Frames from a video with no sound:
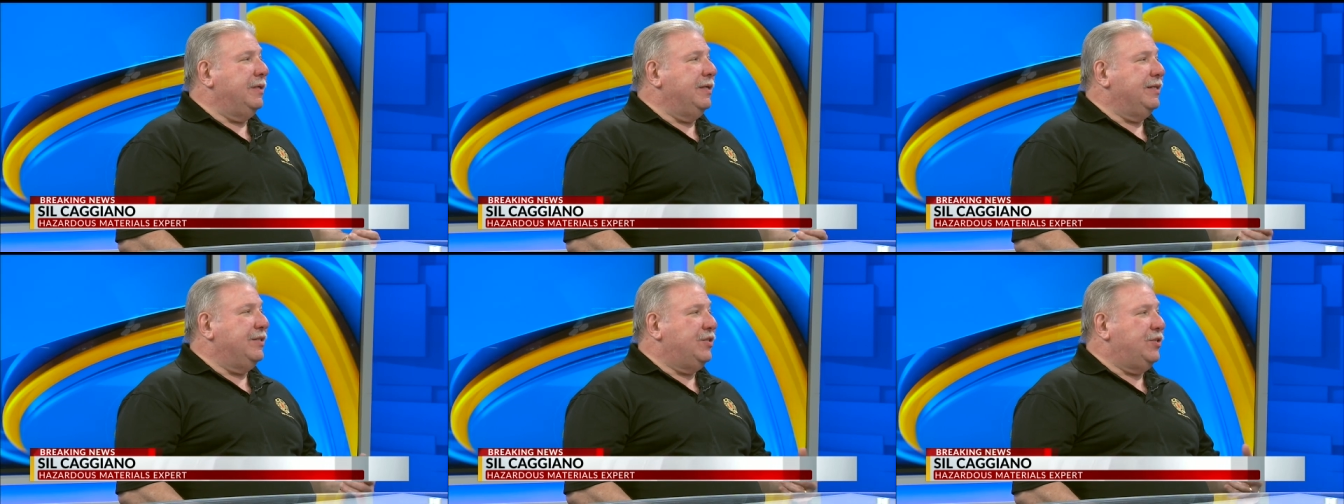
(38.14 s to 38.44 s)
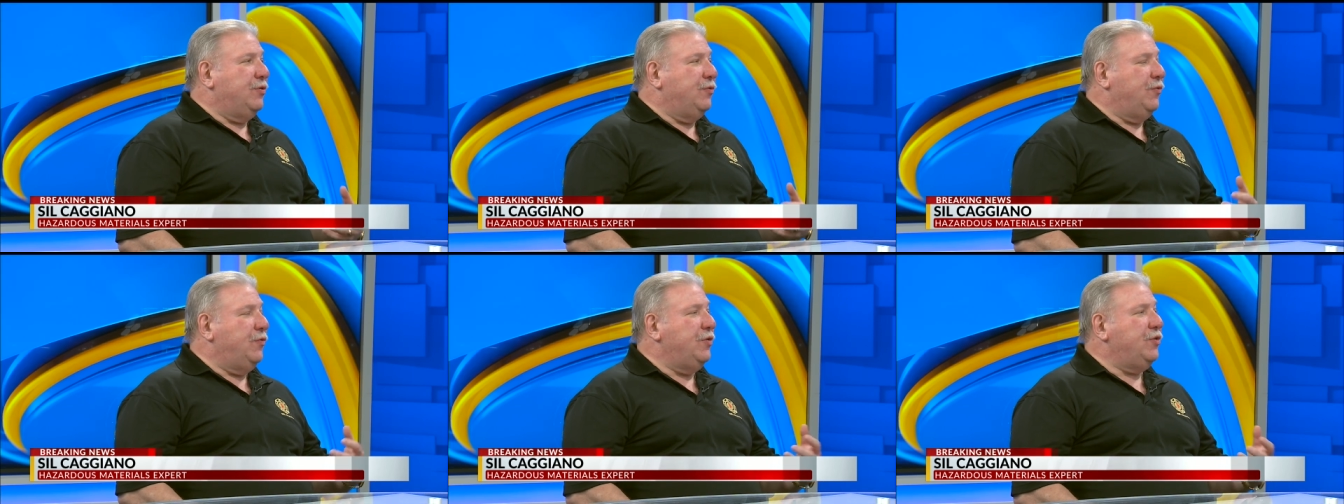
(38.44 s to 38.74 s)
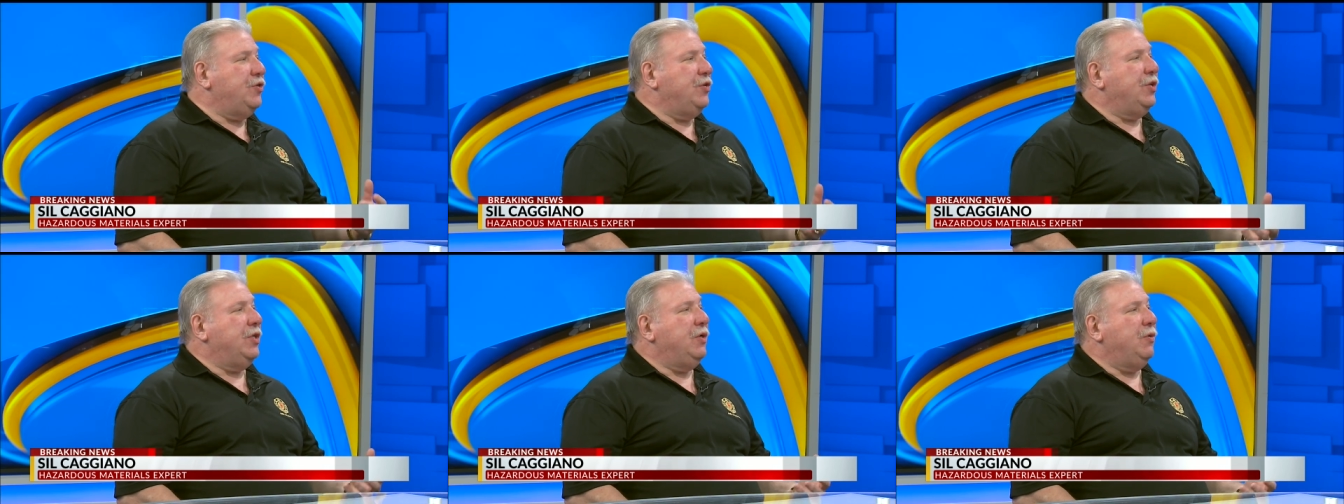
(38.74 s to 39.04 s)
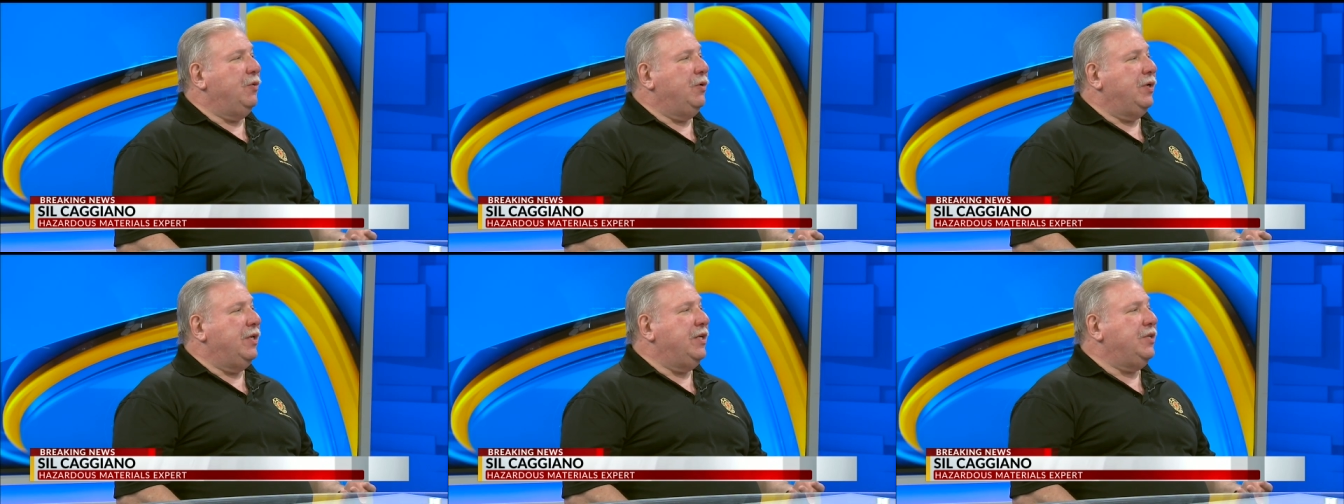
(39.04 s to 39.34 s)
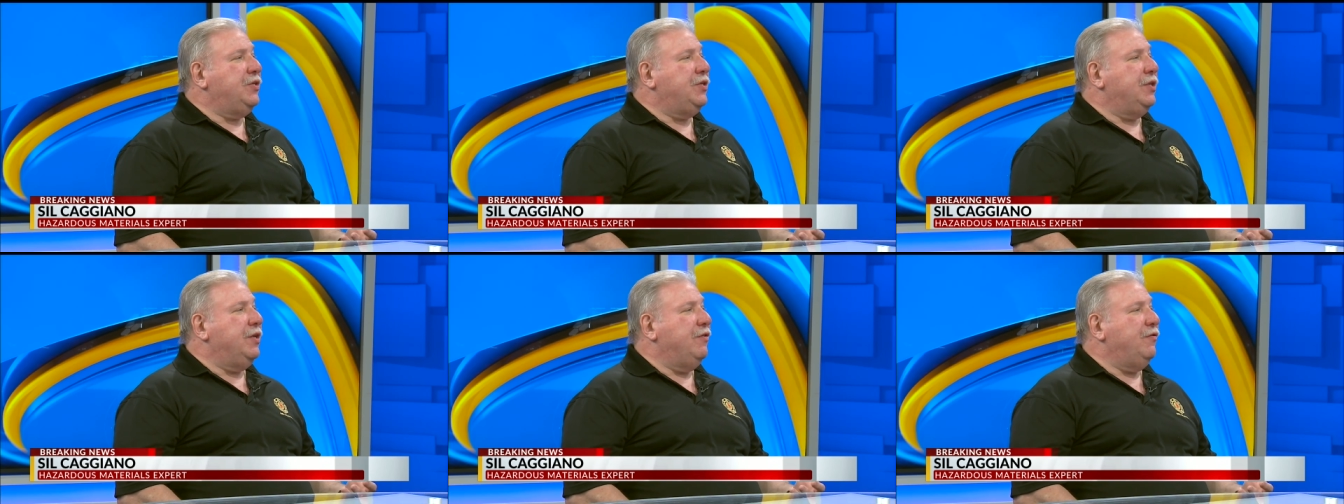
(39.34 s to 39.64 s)
sufficiently
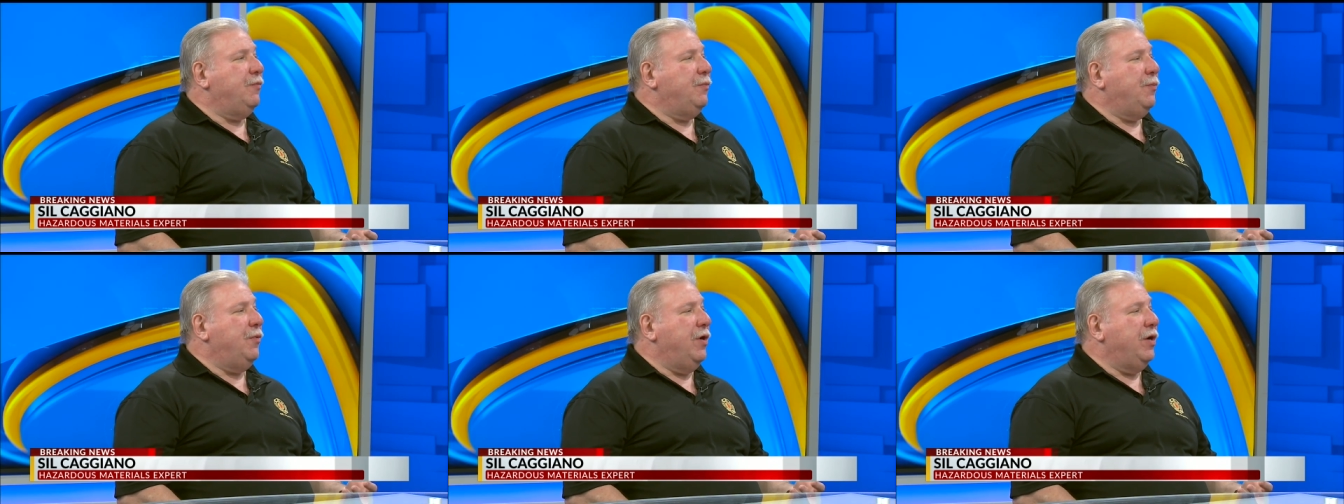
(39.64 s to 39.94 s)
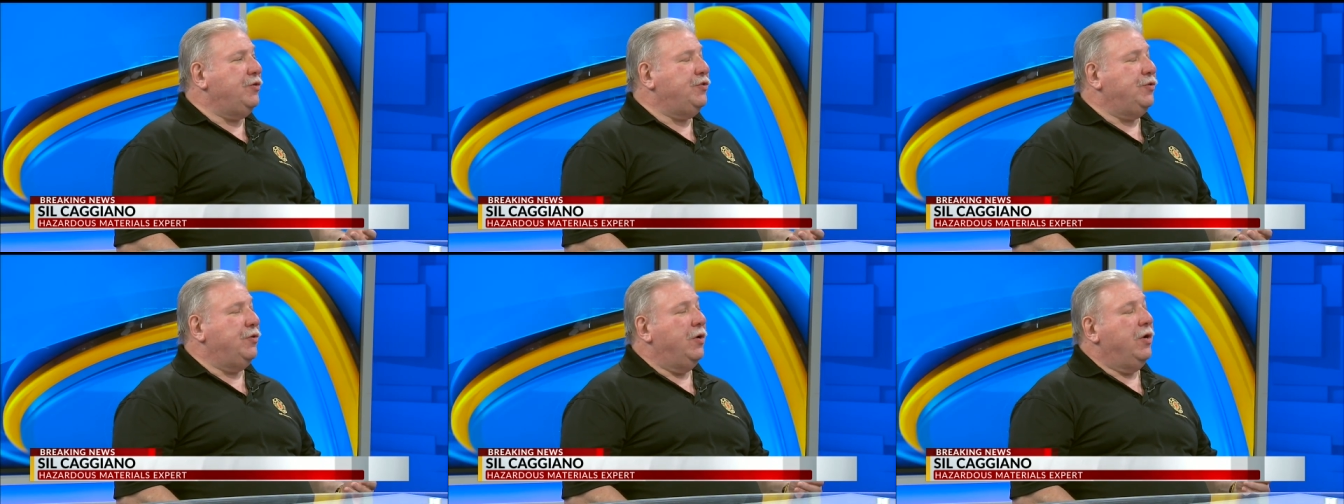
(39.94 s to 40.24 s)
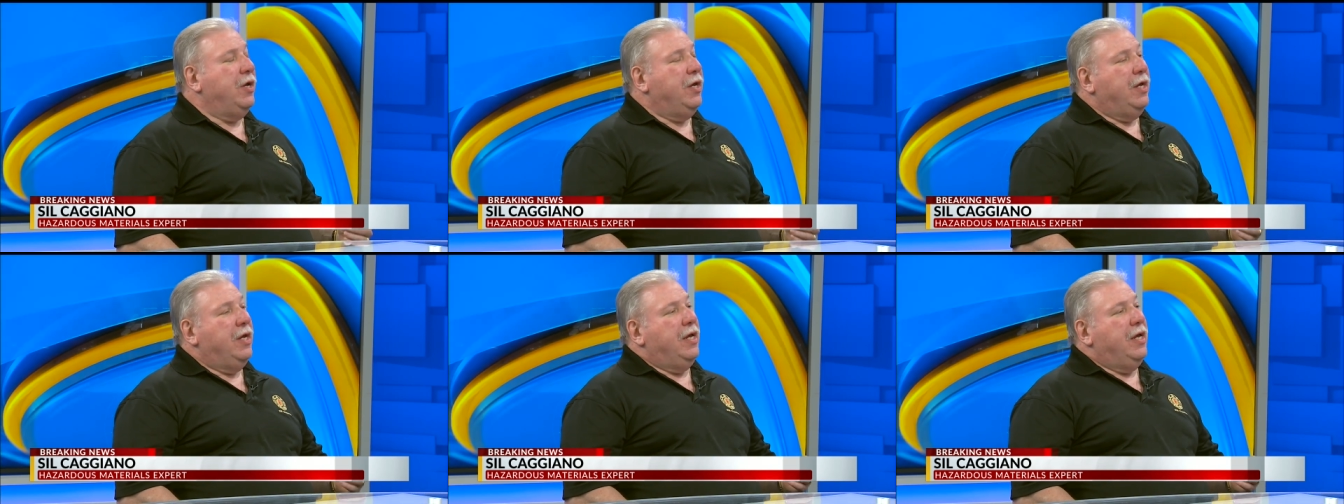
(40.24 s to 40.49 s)
release enough pressure,